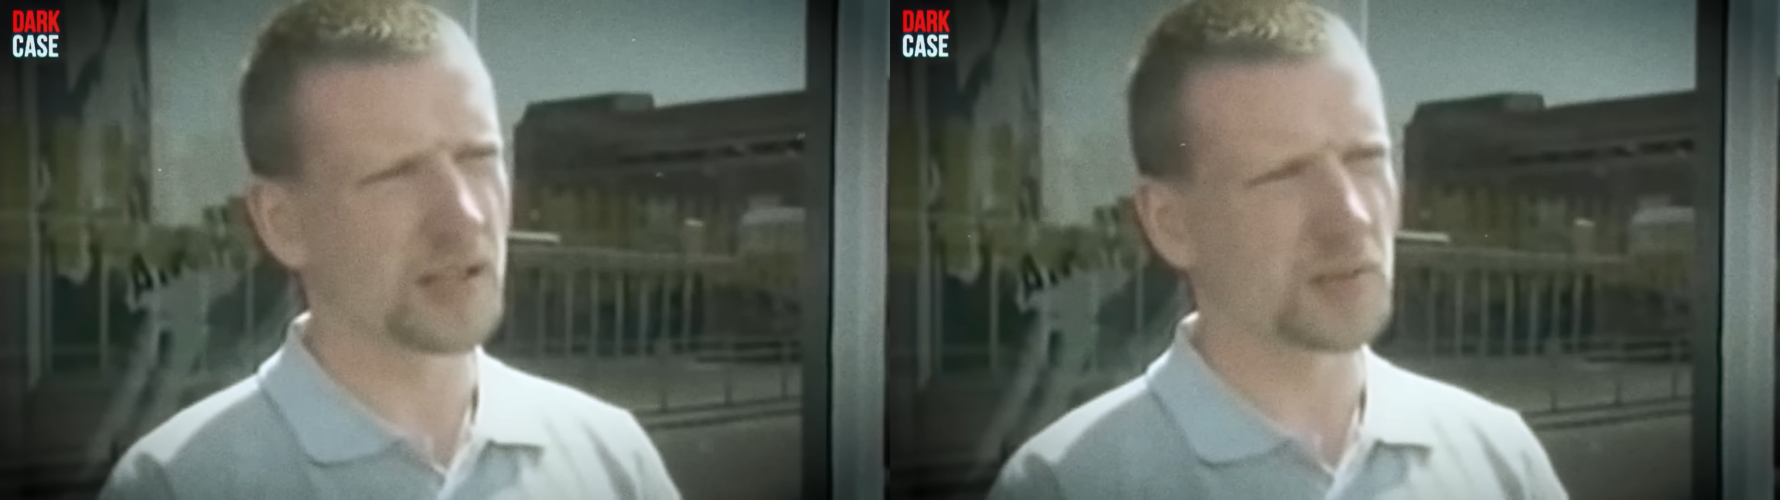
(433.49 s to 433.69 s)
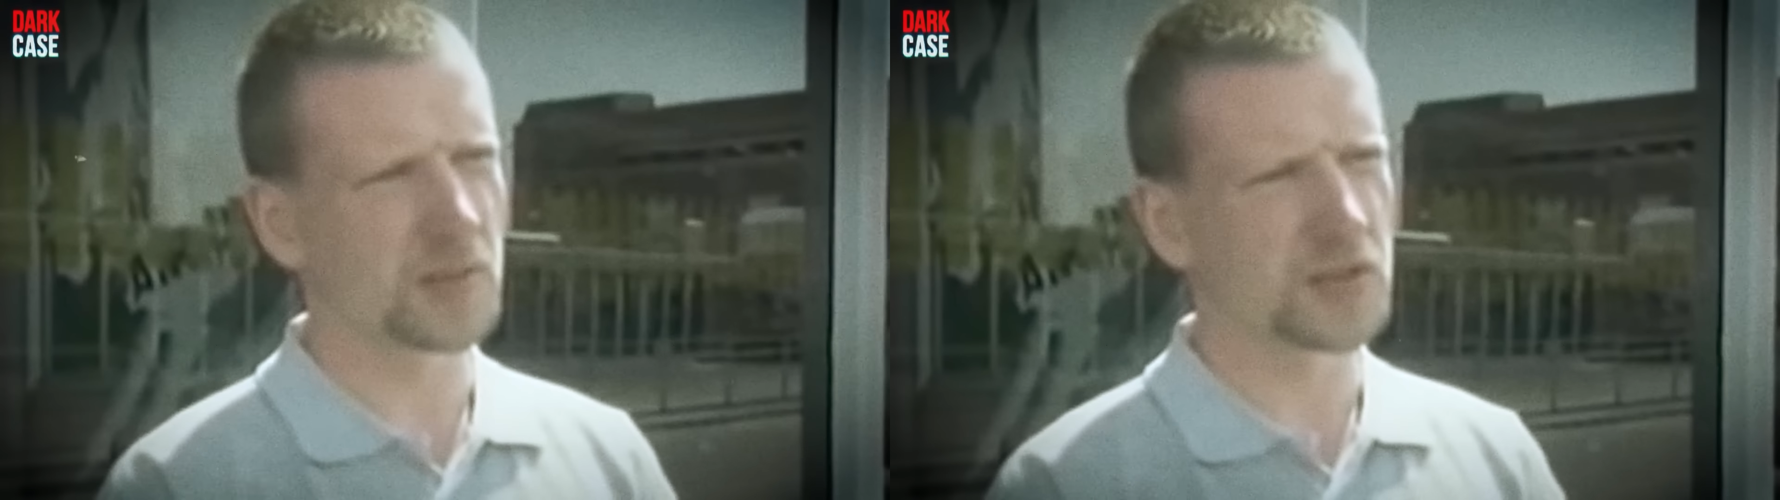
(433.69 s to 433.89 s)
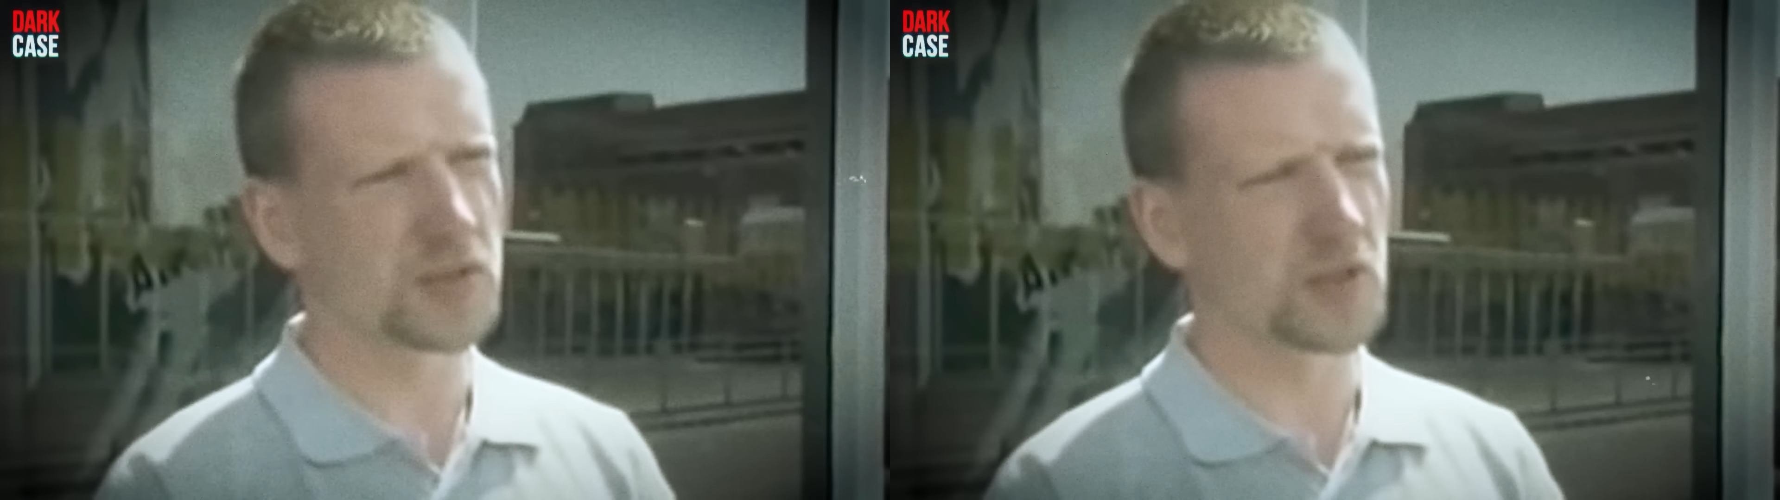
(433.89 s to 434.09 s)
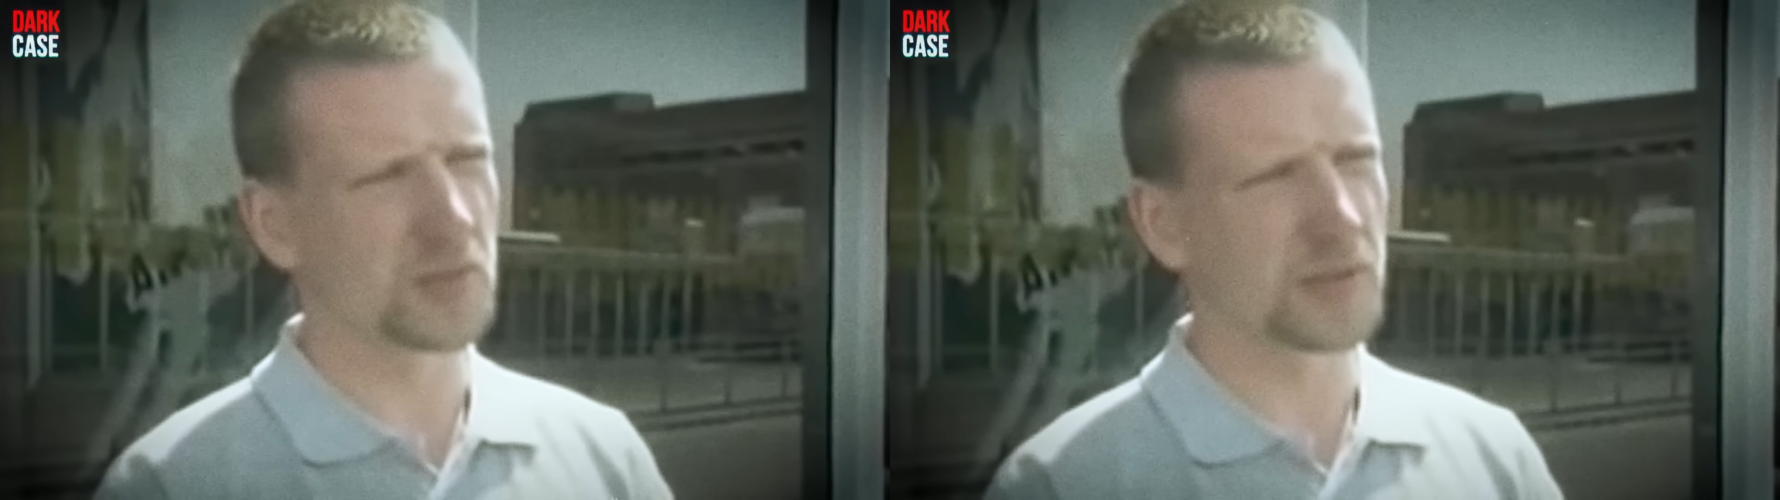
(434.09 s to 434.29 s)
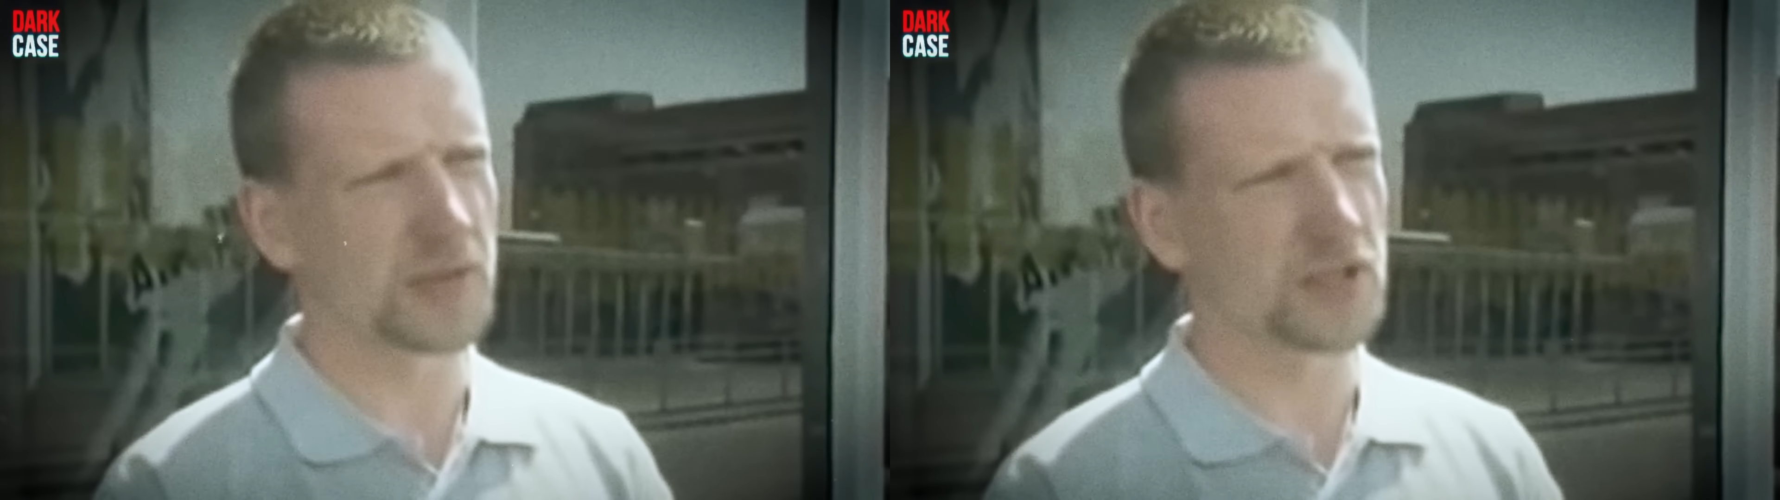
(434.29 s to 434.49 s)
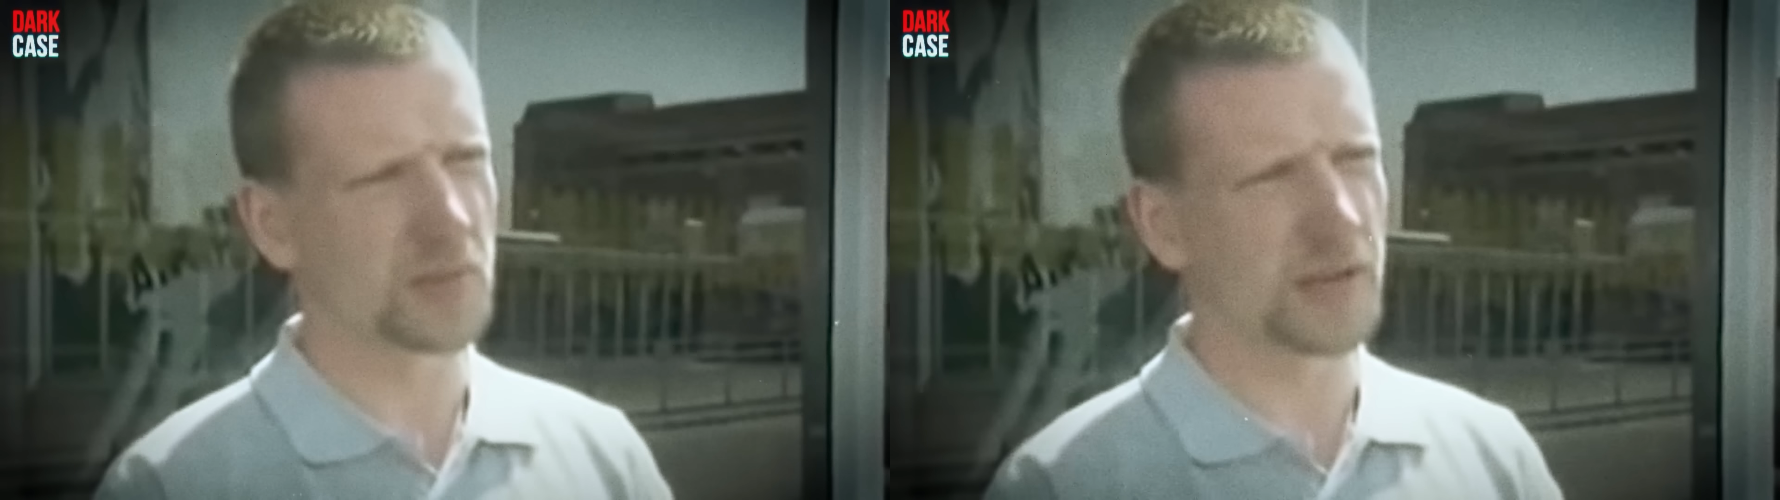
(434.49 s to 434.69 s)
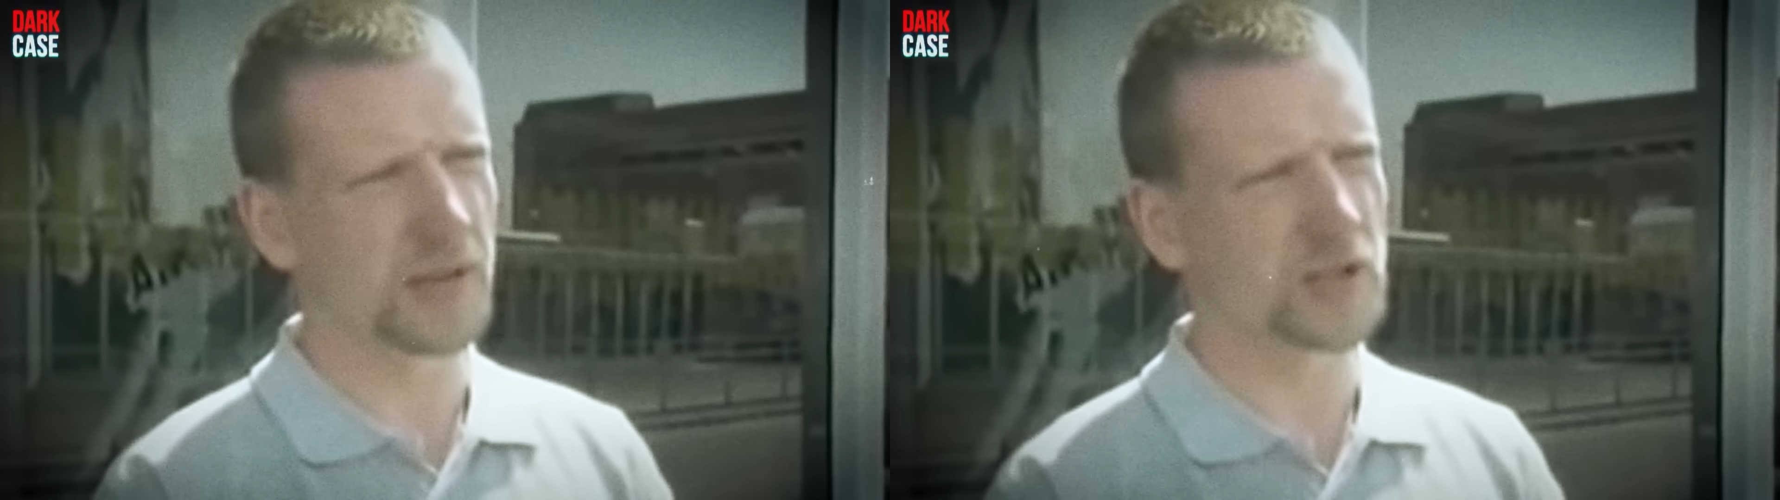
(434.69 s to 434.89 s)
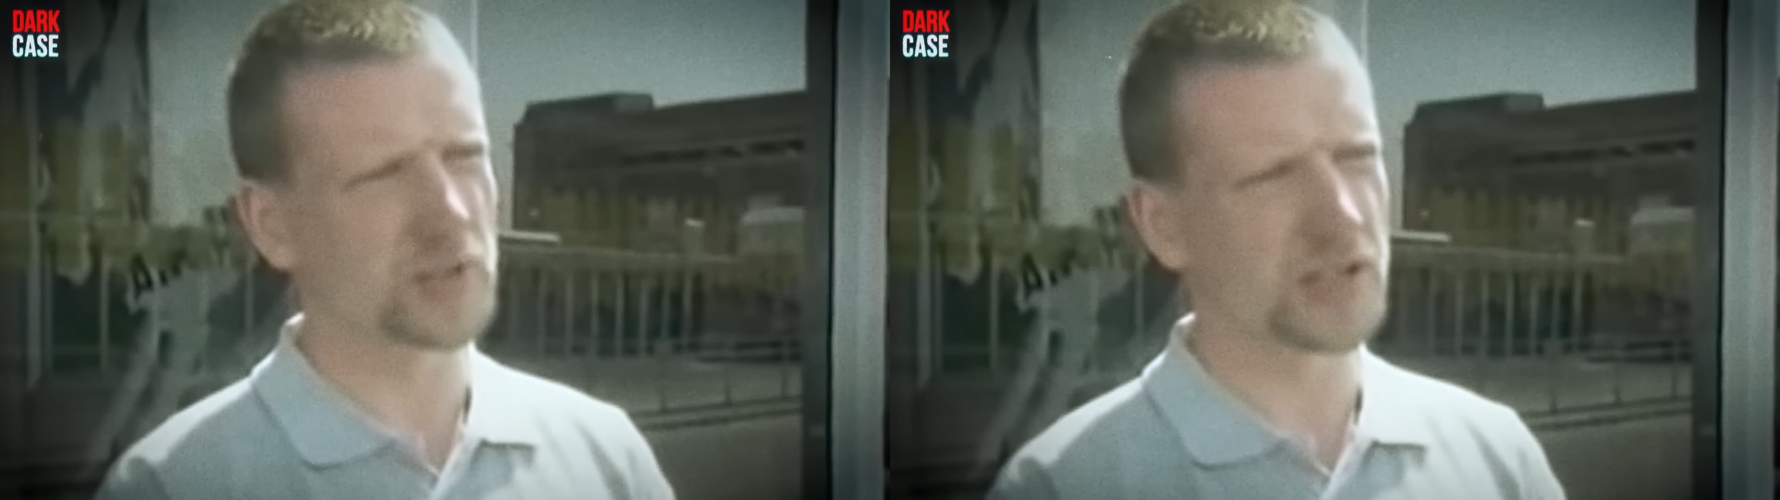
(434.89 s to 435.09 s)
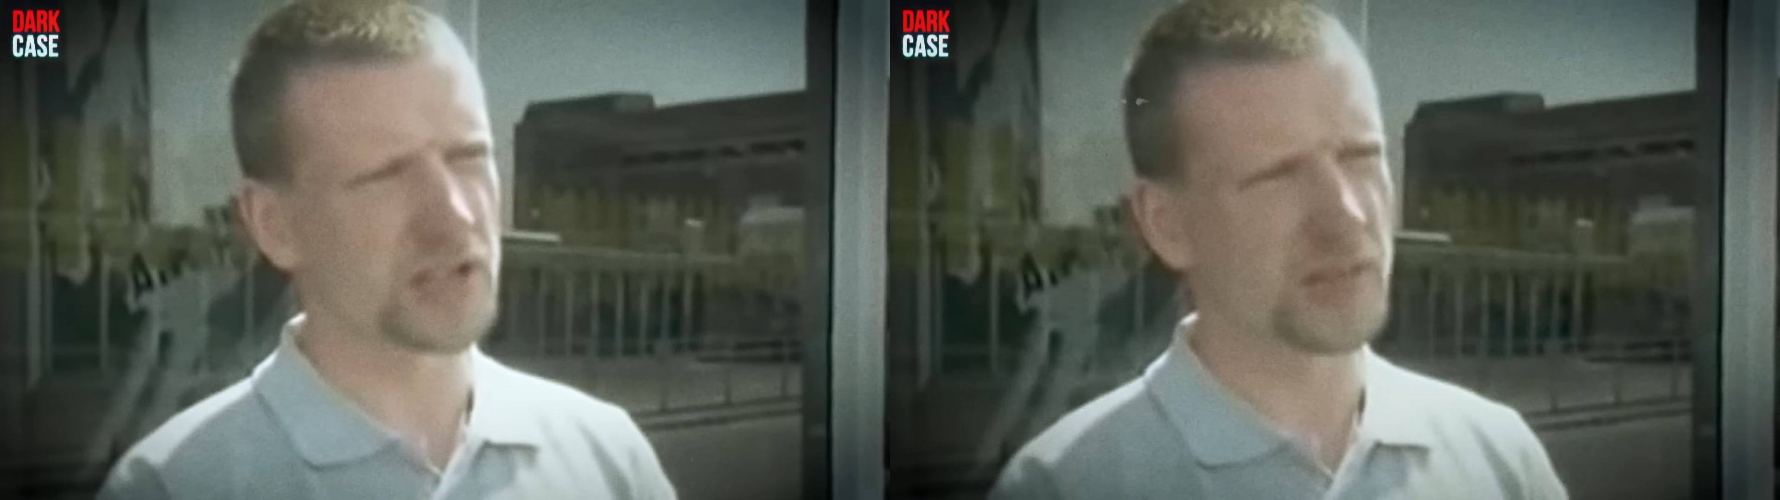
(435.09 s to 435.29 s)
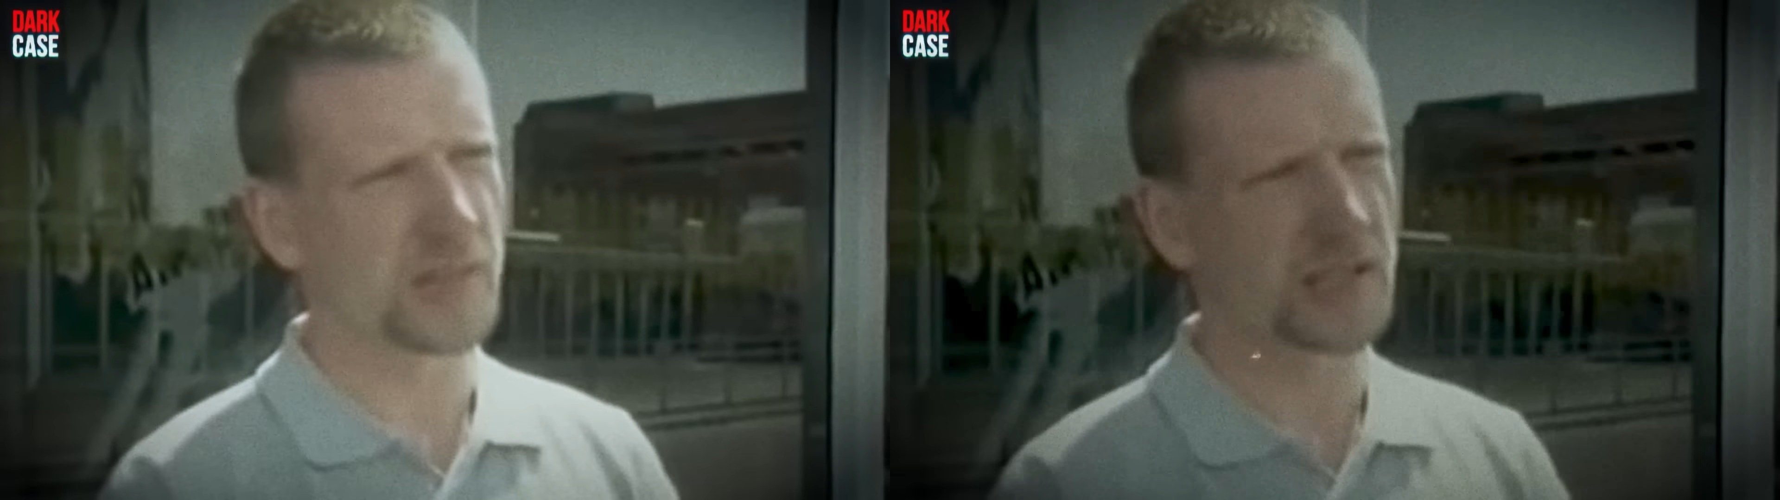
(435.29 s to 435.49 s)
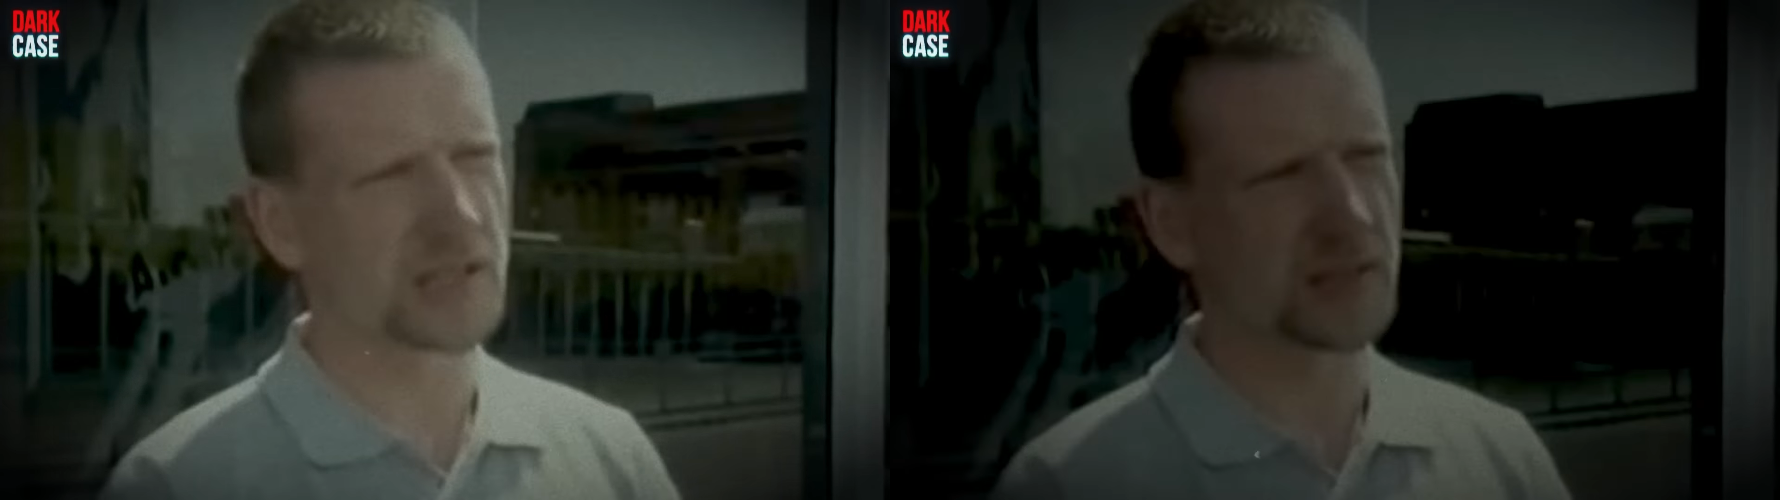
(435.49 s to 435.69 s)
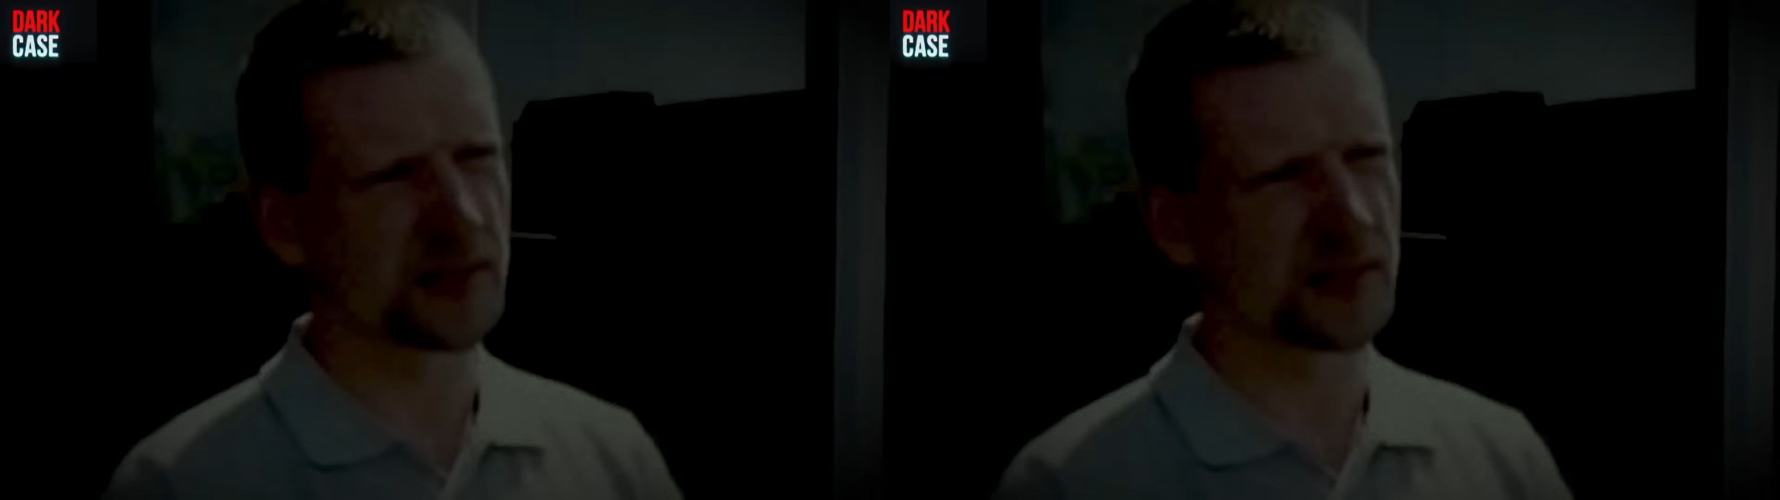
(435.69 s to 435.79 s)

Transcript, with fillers: But somebody somewhere knows where Jamie is.